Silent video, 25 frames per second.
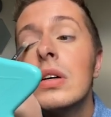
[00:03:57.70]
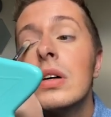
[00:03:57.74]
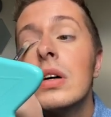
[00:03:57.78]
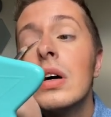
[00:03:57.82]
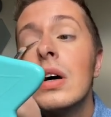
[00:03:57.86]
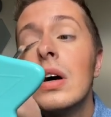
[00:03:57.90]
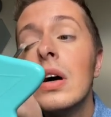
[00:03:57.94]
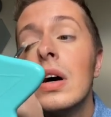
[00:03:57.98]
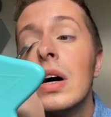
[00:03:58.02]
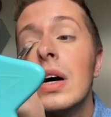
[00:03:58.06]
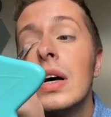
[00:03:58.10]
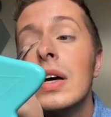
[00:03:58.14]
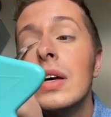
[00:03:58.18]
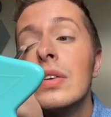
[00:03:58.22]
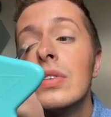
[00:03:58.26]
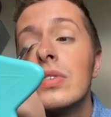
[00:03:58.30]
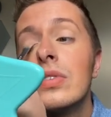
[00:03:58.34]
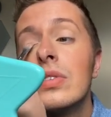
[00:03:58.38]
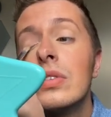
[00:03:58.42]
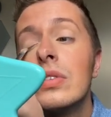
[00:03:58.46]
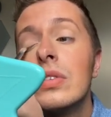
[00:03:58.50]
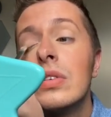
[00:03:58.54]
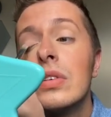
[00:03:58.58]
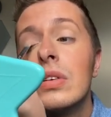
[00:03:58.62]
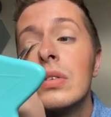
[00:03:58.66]
eyes,
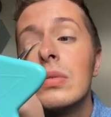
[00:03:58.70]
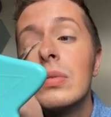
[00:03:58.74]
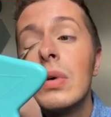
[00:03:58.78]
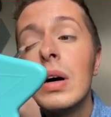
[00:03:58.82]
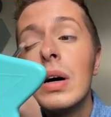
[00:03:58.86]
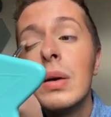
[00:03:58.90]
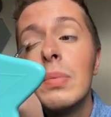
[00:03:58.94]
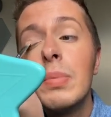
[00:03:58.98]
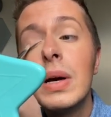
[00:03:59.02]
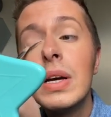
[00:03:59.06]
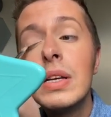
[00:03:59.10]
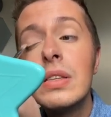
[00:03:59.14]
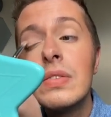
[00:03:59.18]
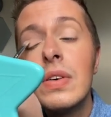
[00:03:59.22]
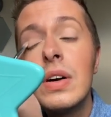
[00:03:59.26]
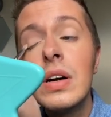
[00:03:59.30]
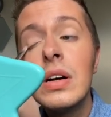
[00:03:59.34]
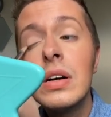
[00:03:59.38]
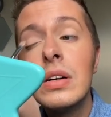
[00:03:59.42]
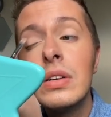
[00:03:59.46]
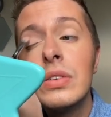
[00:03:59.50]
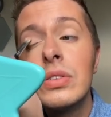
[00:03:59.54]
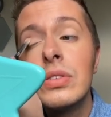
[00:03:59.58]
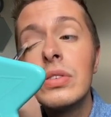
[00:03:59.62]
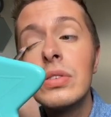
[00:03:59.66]
my base
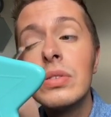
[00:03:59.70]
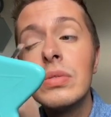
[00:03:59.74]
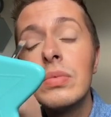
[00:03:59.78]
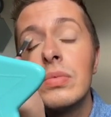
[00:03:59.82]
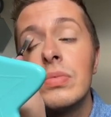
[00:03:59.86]
first.